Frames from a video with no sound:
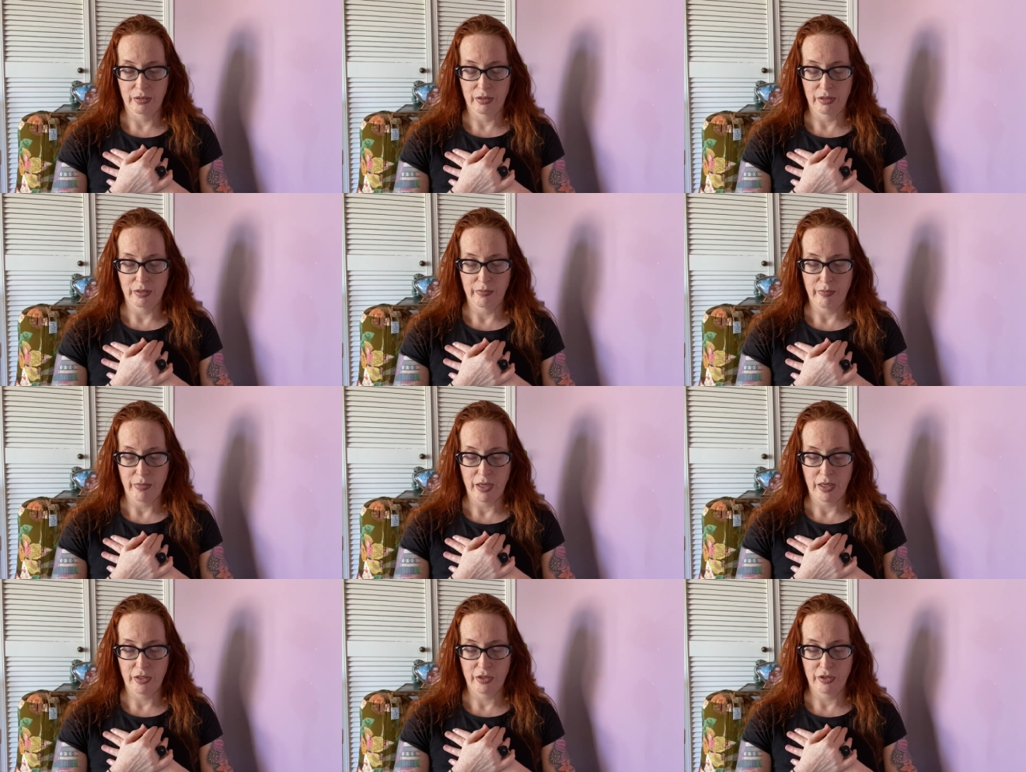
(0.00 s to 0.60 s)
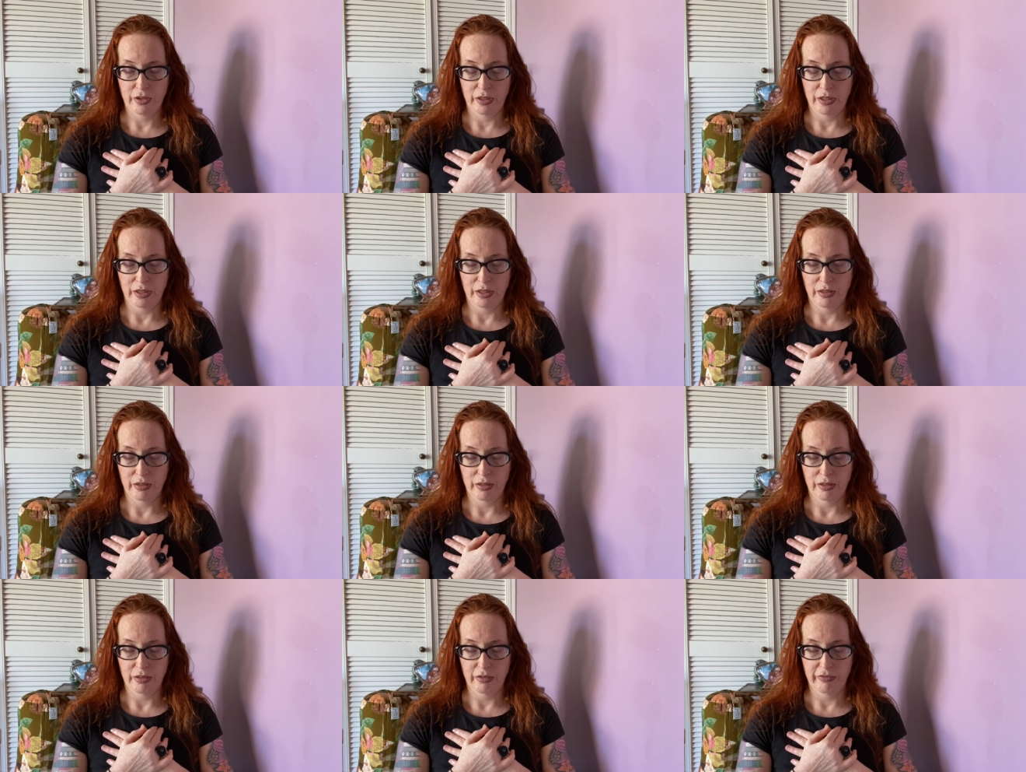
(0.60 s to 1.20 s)
imagining
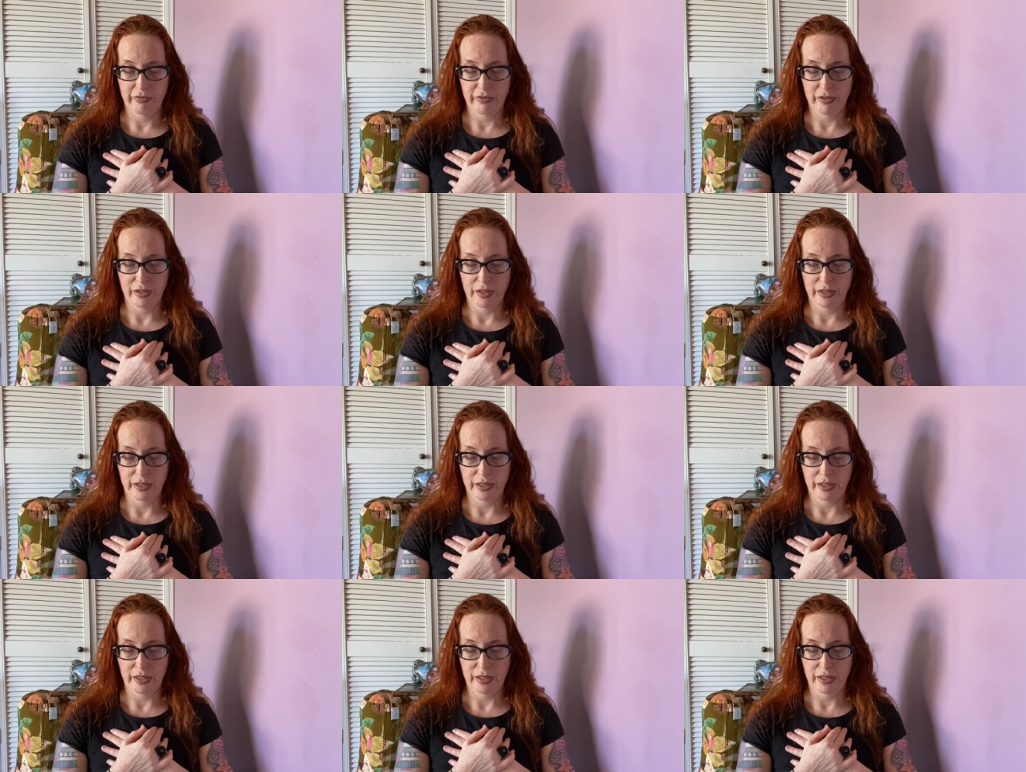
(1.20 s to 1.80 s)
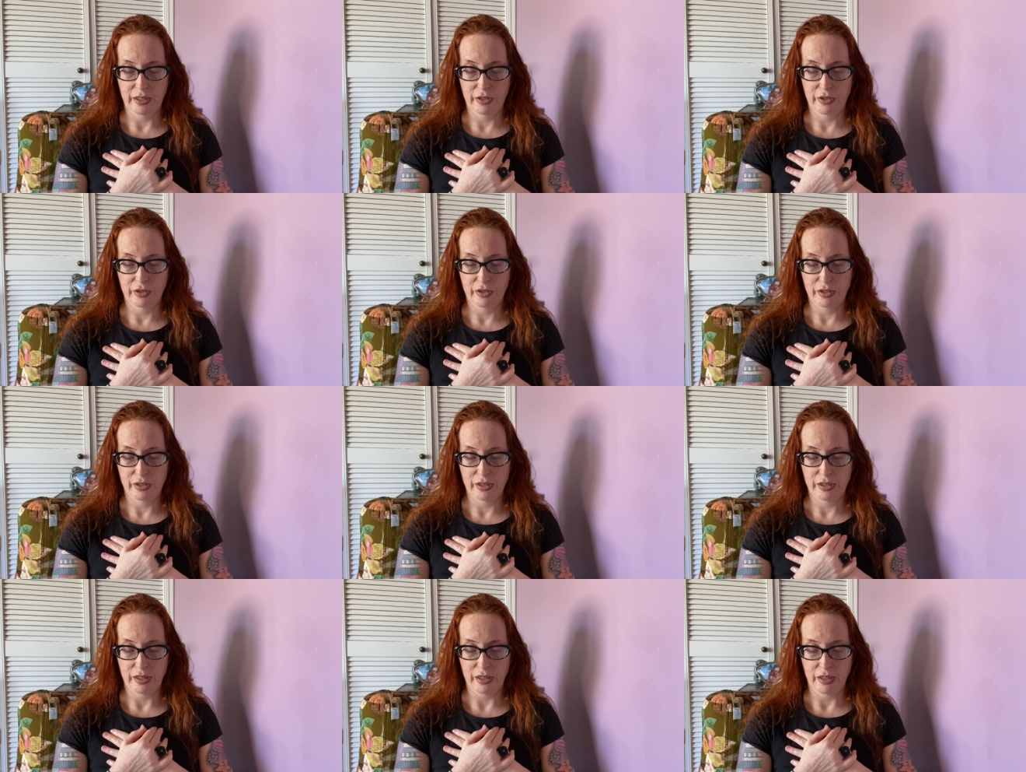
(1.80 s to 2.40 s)
that you're filling each
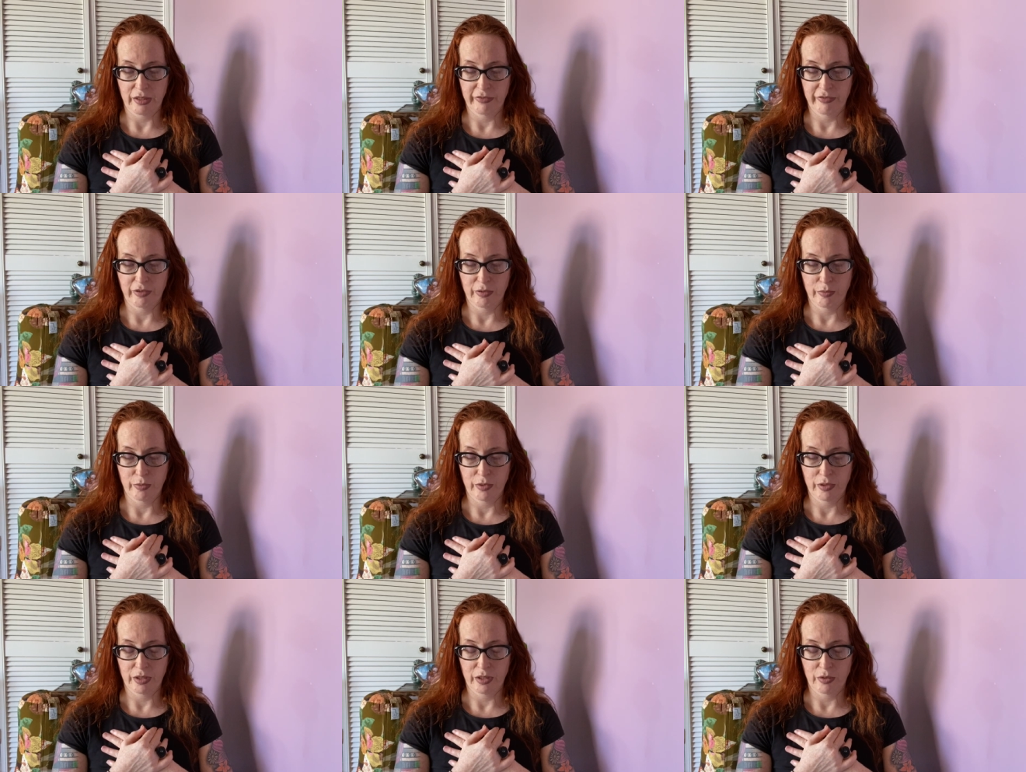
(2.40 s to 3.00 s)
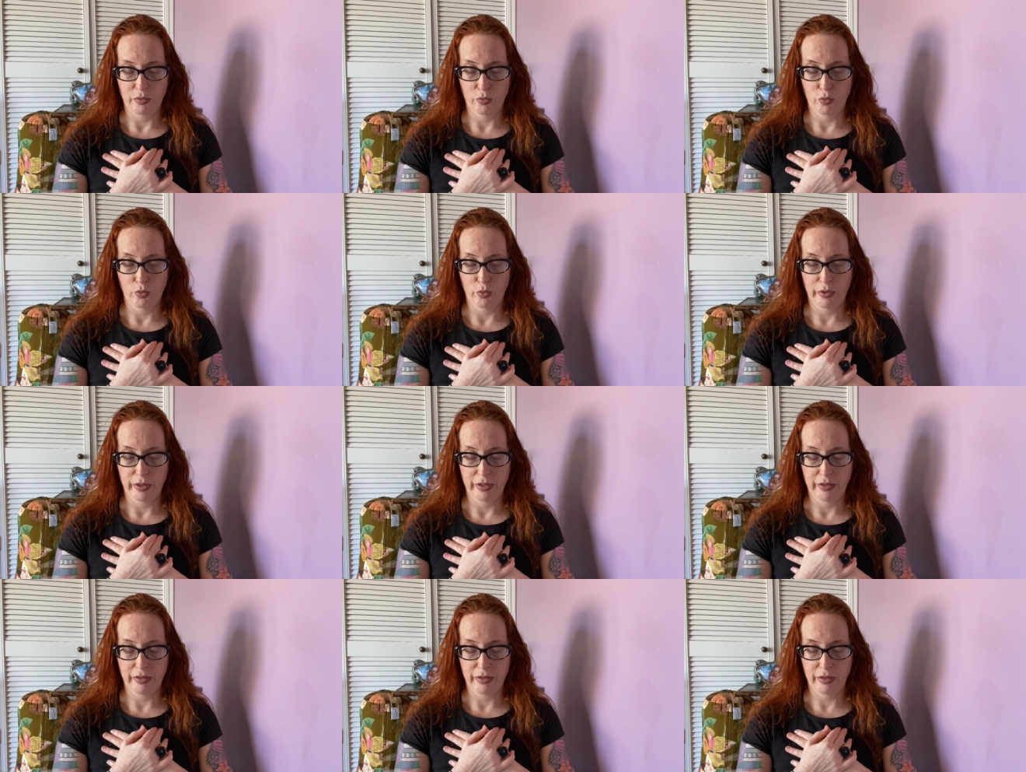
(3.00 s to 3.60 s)
cell of your body
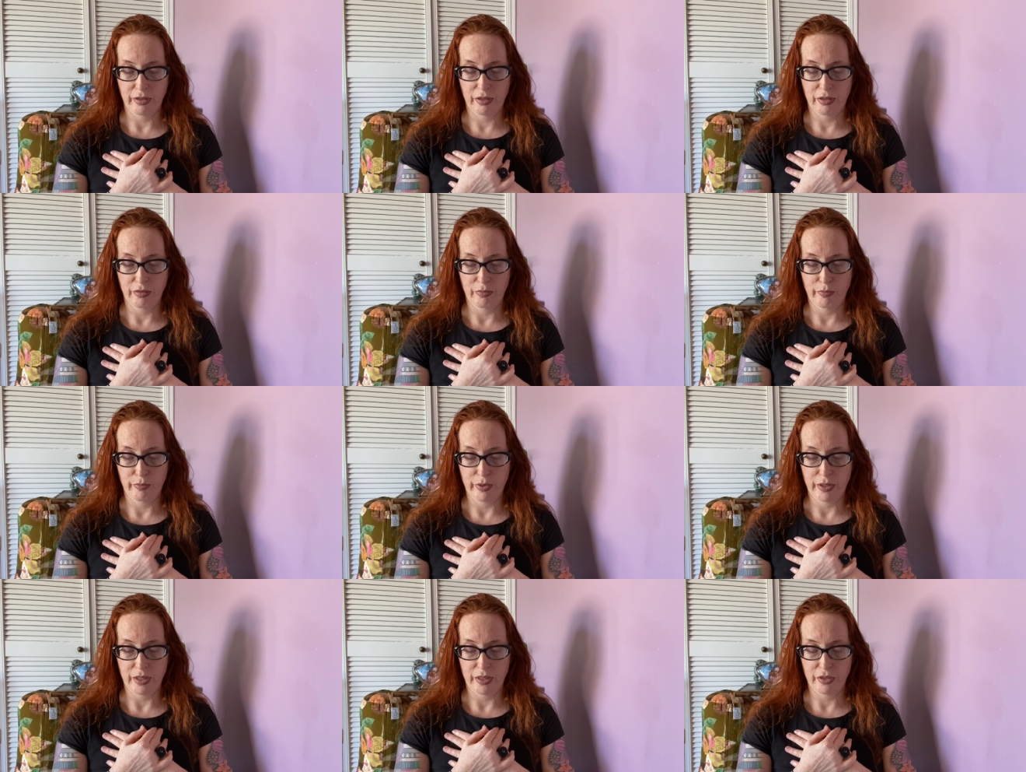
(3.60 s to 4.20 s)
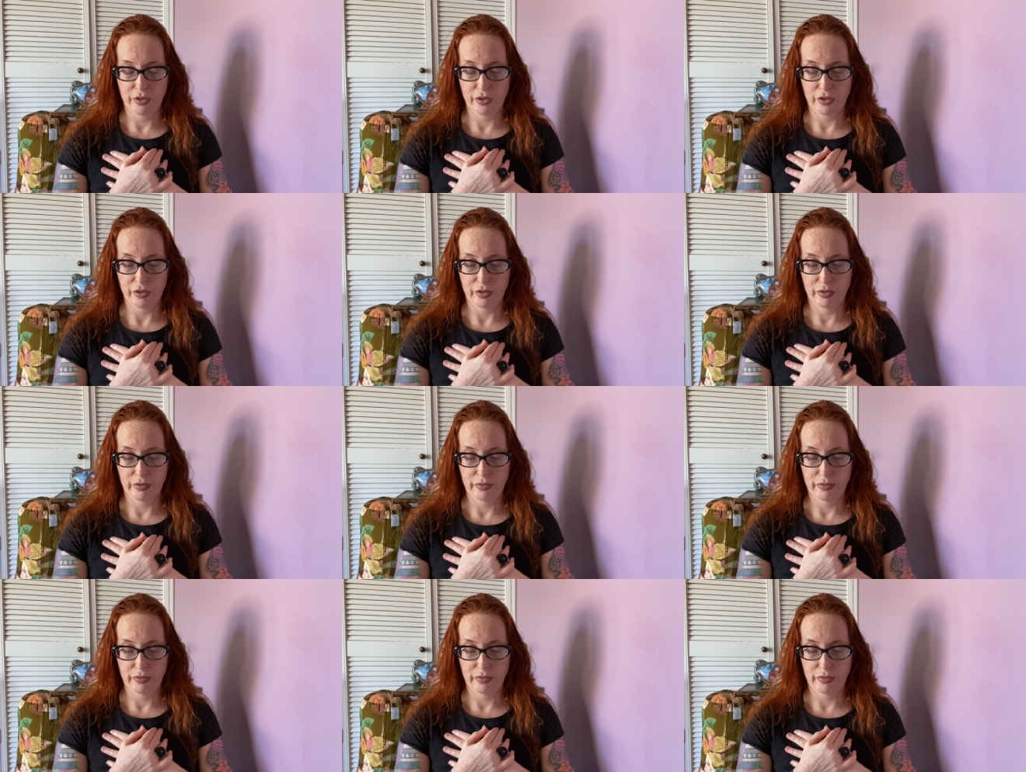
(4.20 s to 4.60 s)
with compassion.